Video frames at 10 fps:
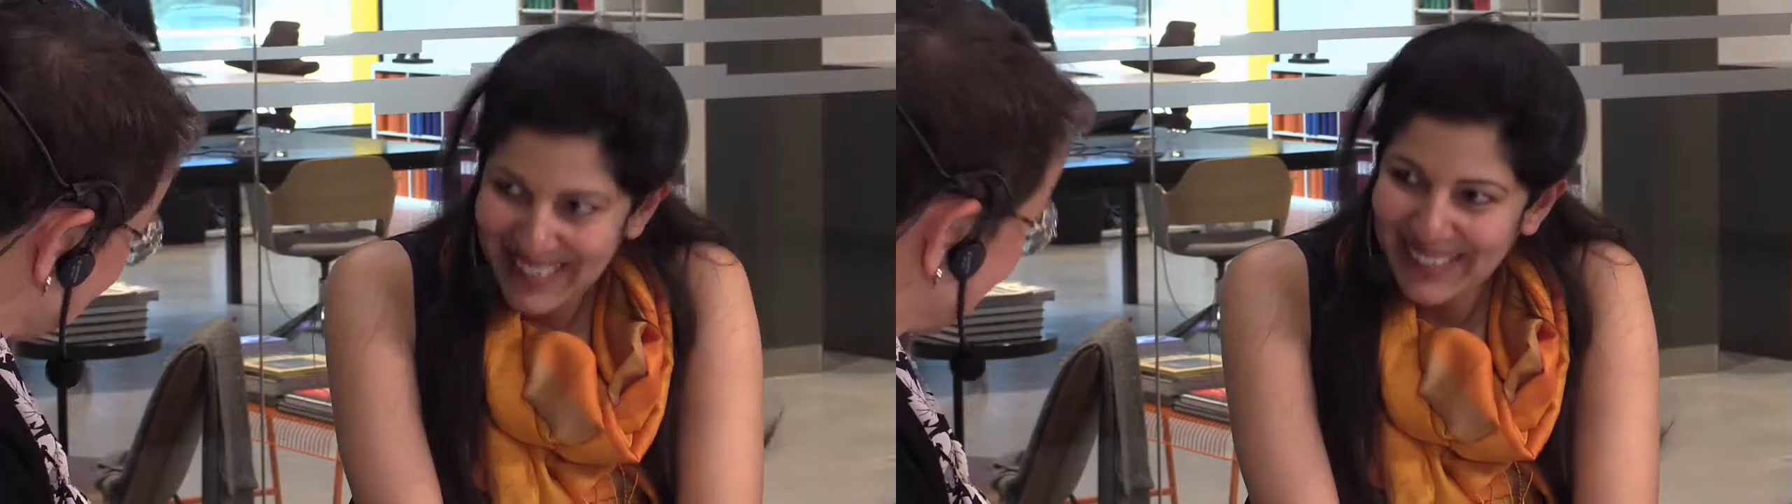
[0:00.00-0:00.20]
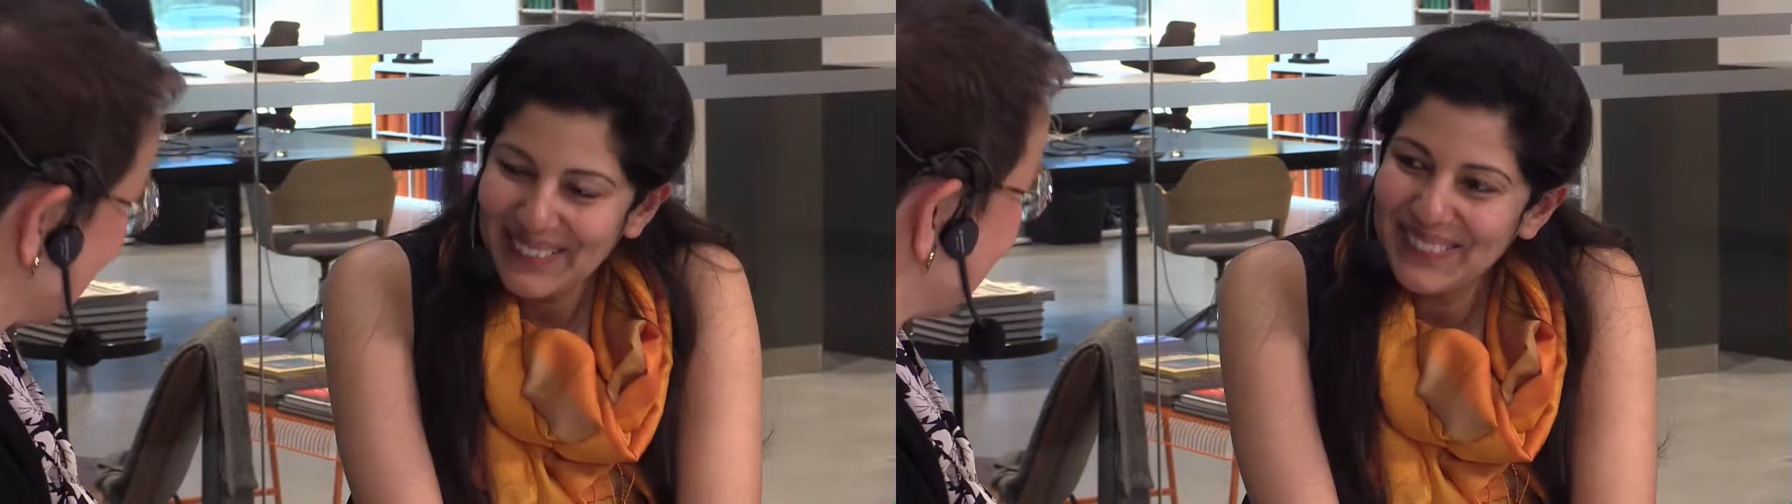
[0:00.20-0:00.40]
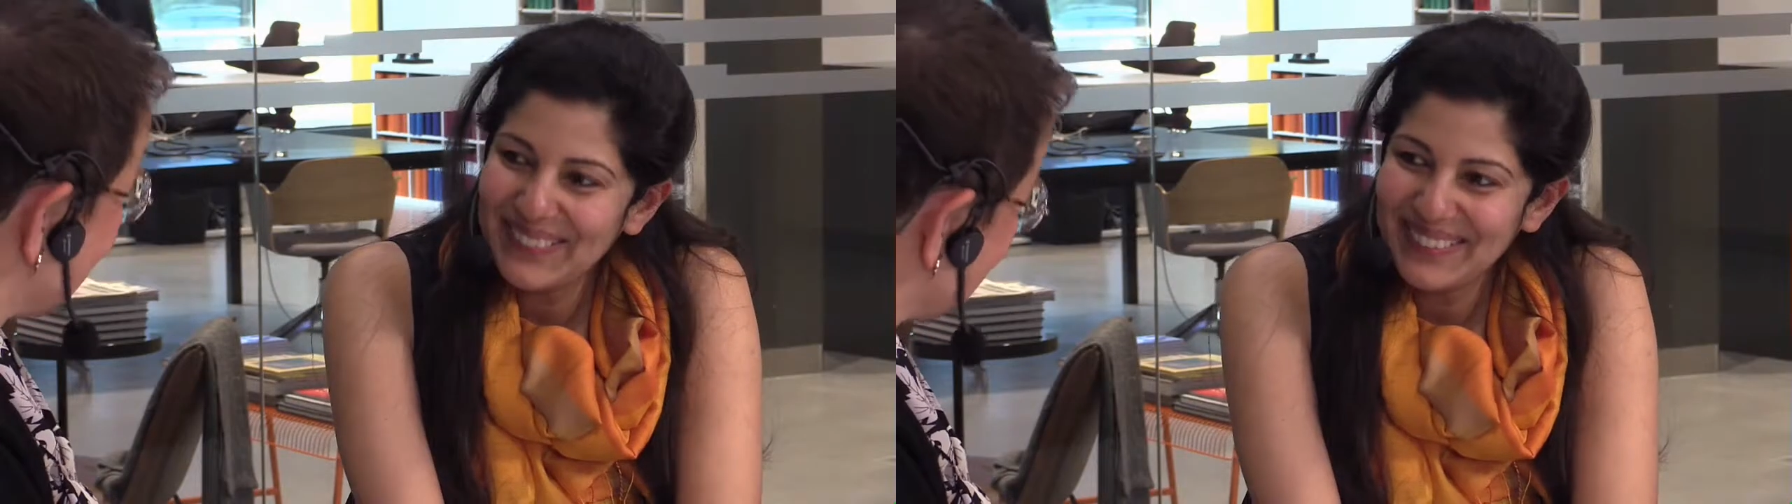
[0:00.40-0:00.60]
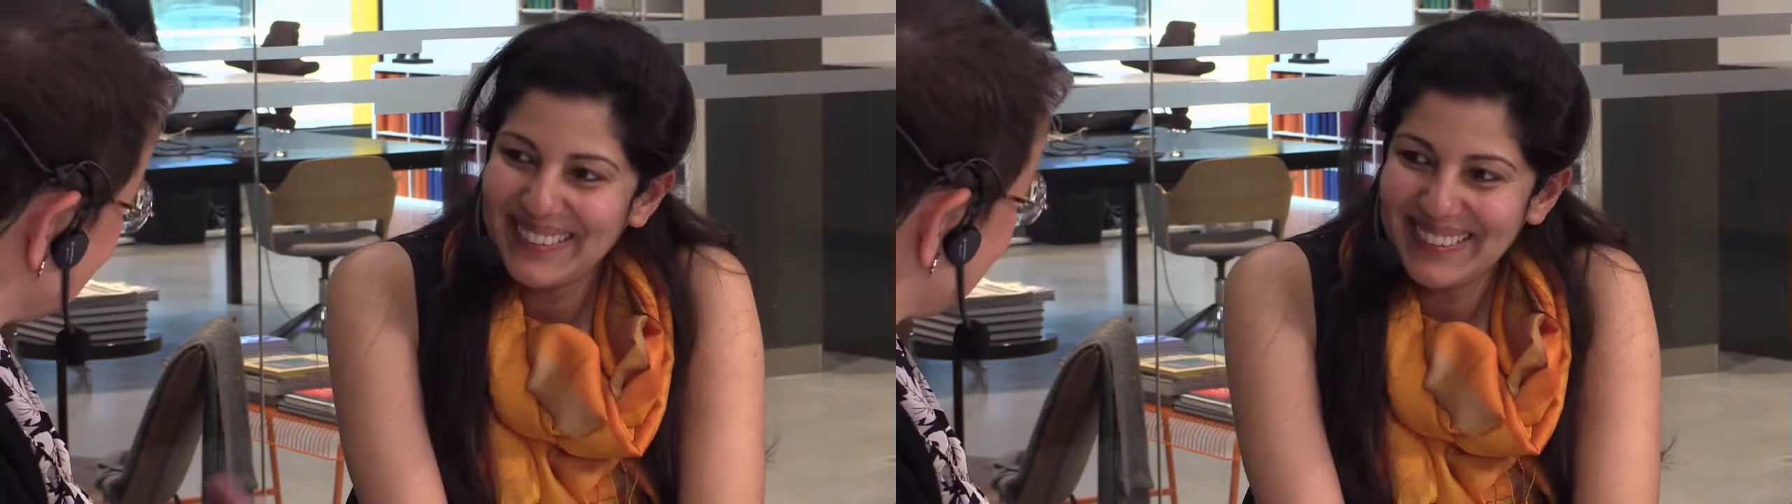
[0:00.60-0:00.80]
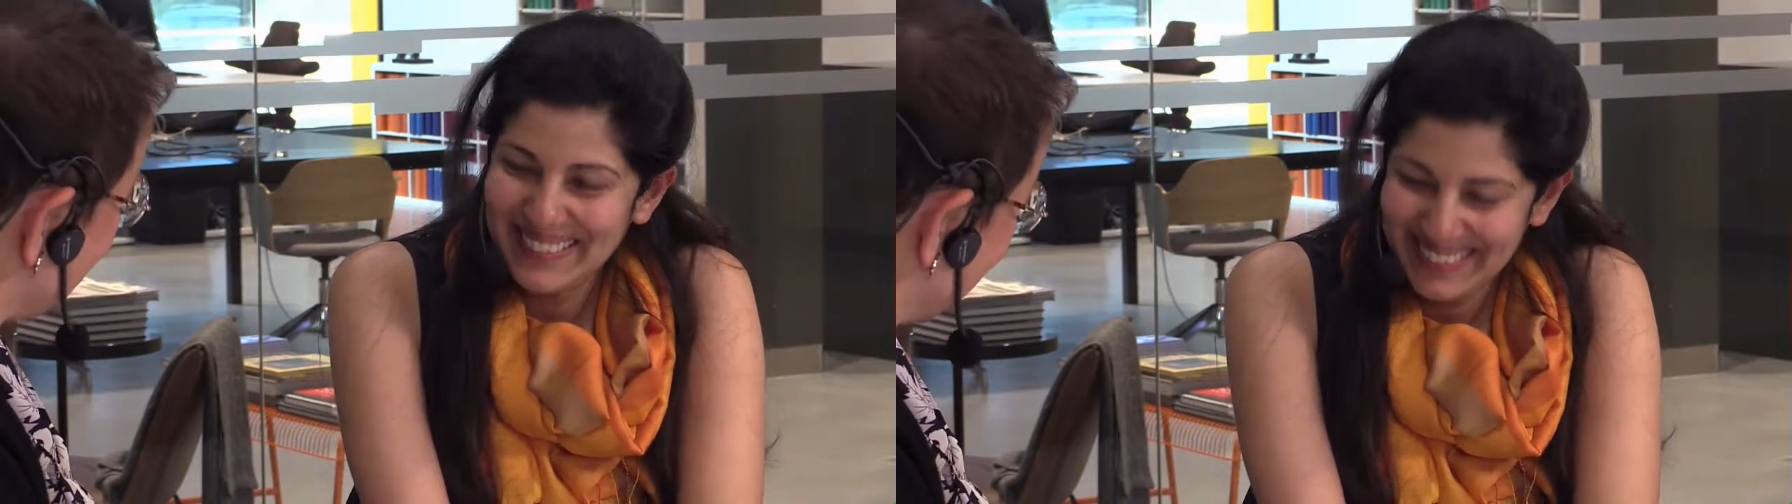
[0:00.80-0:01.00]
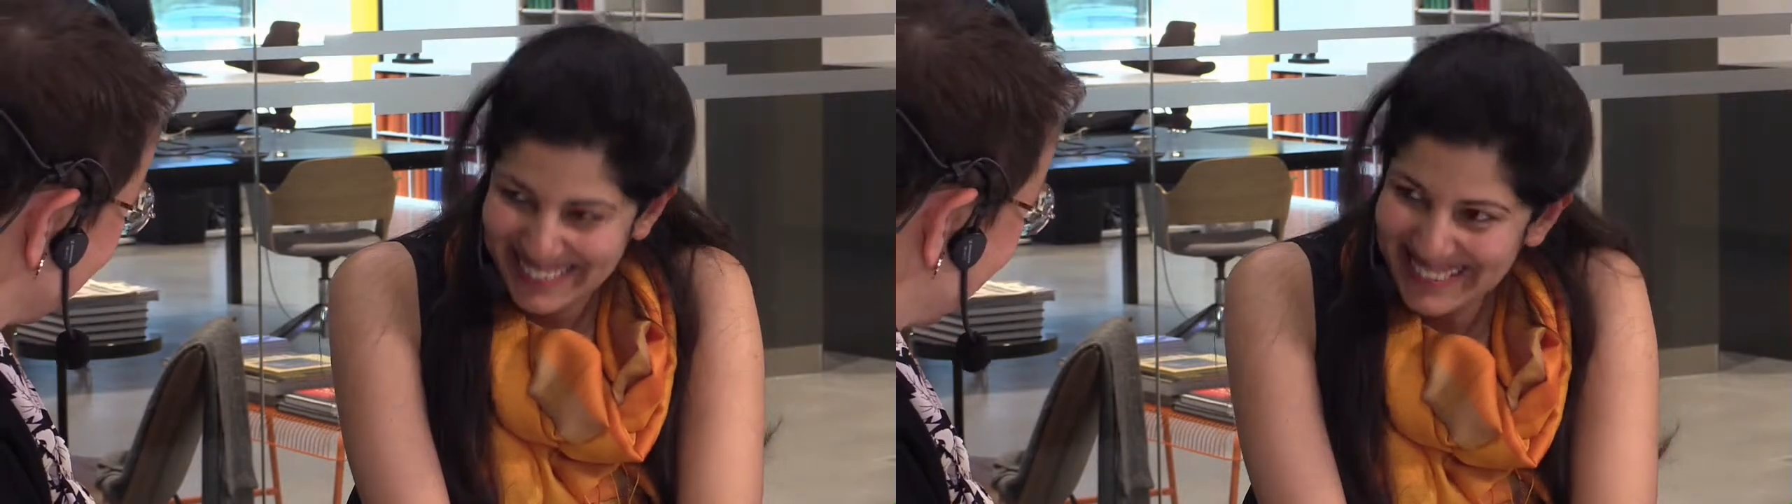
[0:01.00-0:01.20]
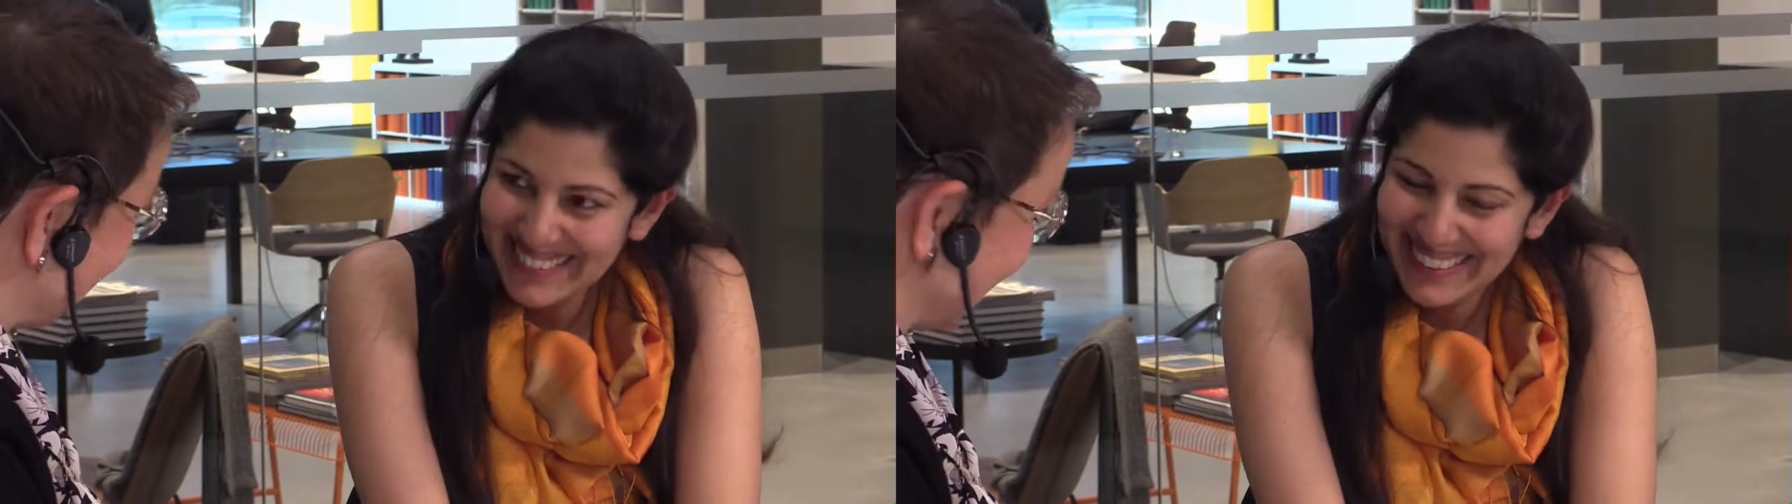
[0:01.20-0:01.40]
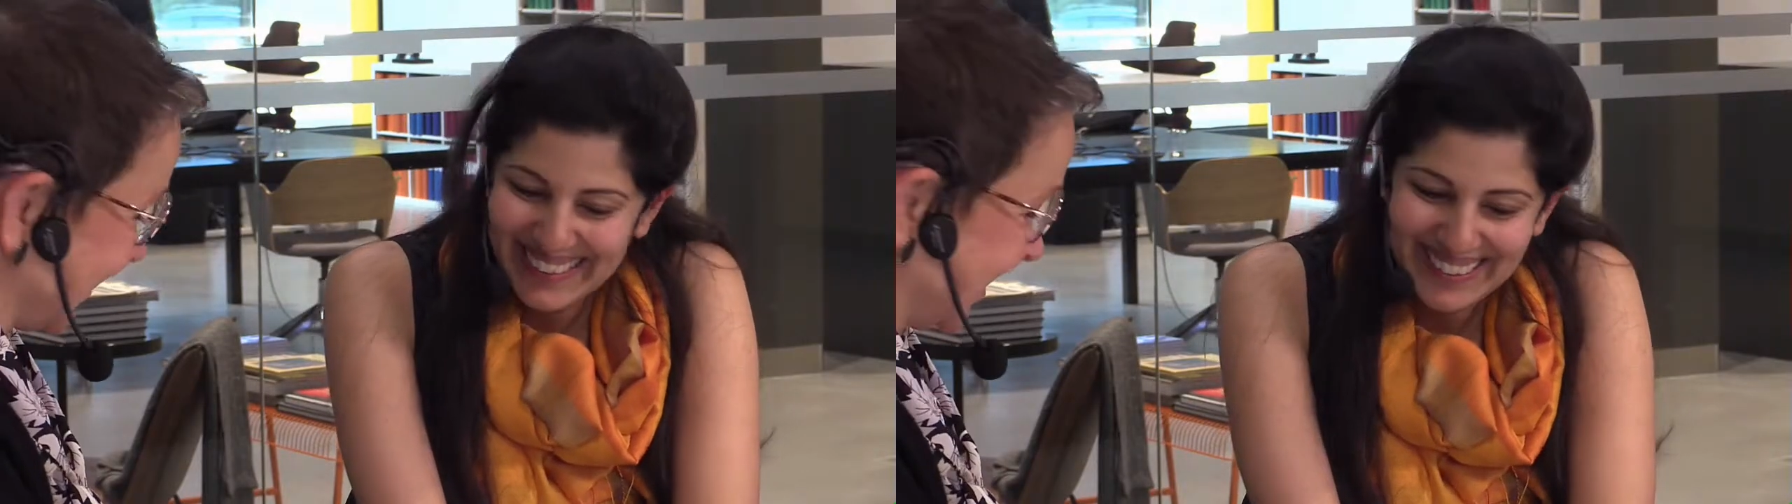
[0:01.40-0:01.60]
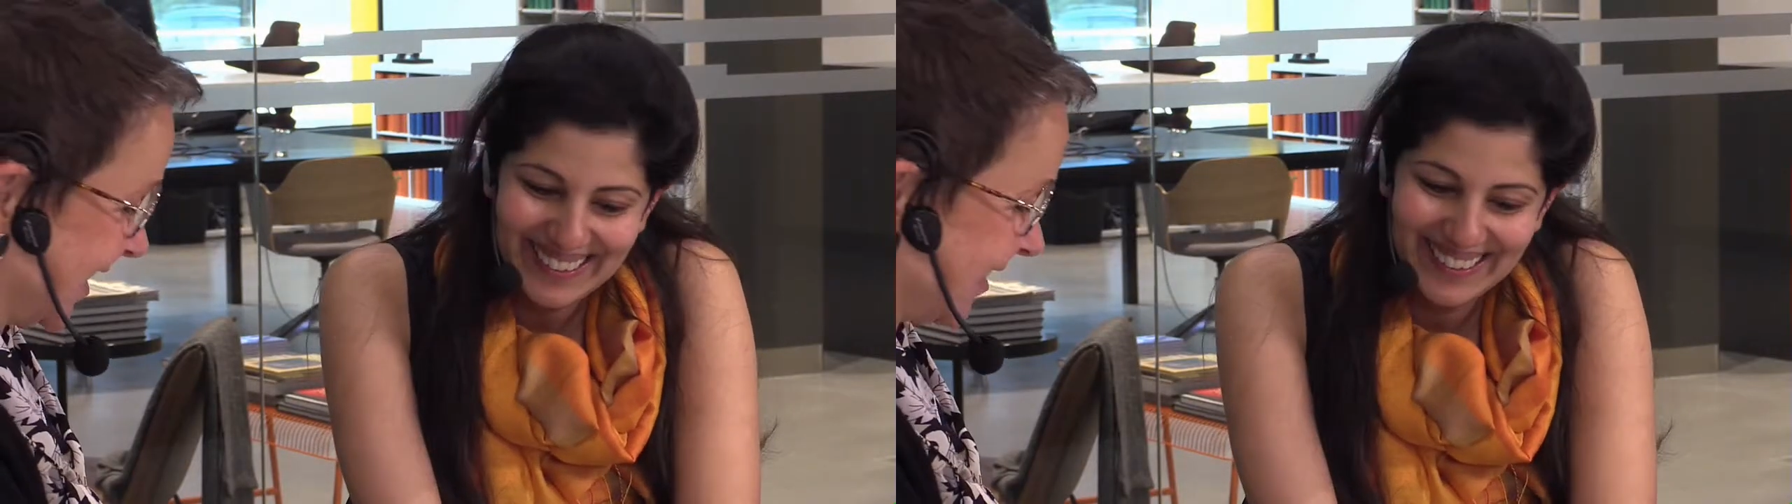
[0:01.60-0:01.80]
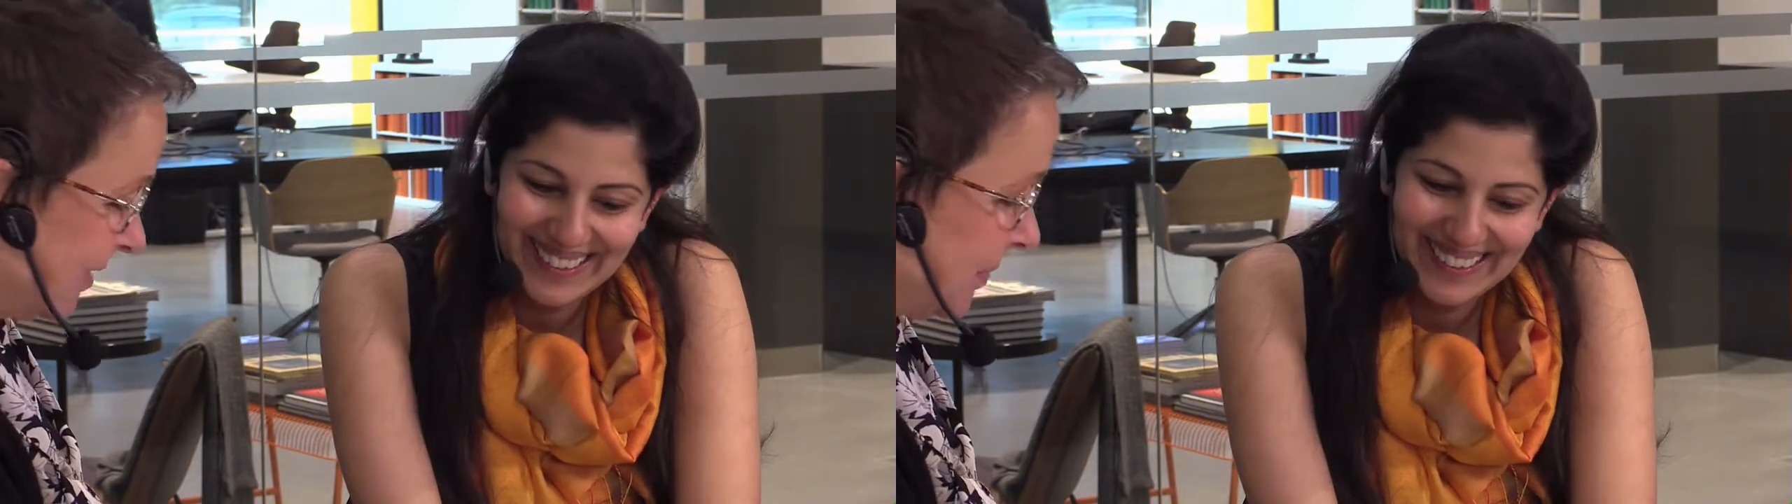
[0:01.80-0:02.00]
Thank you. We're so proud to mm-hmm. have you
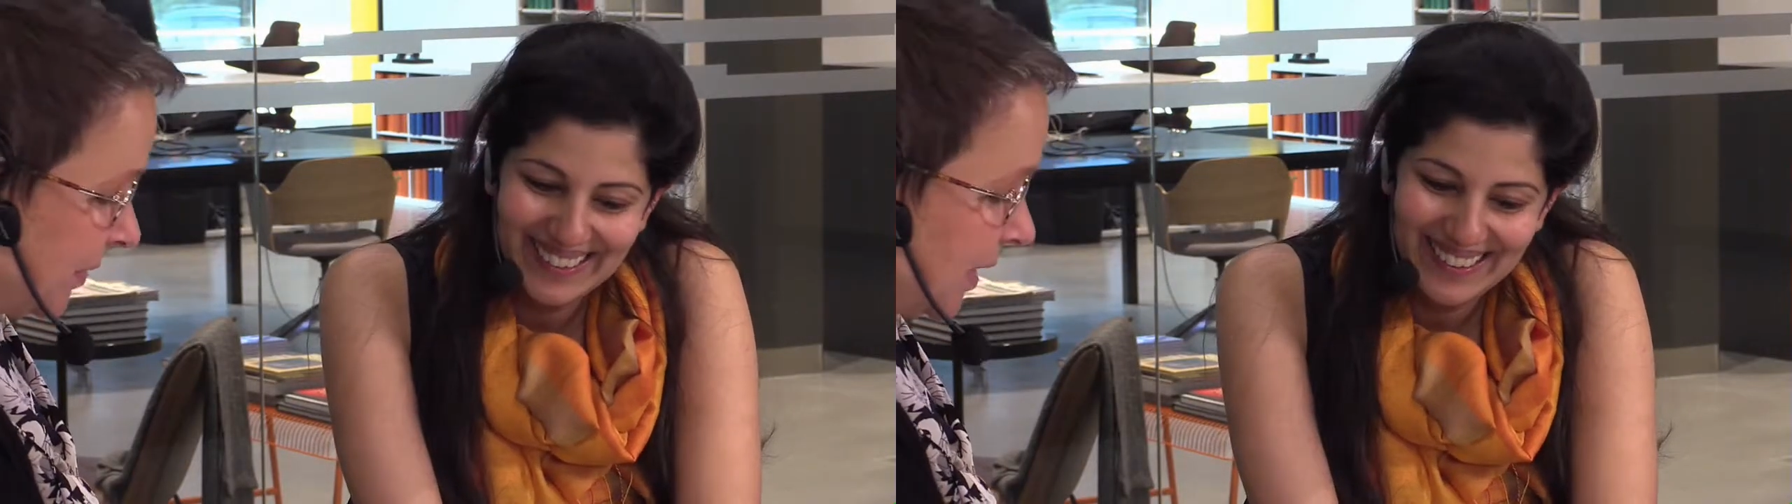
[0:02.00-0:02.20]
here.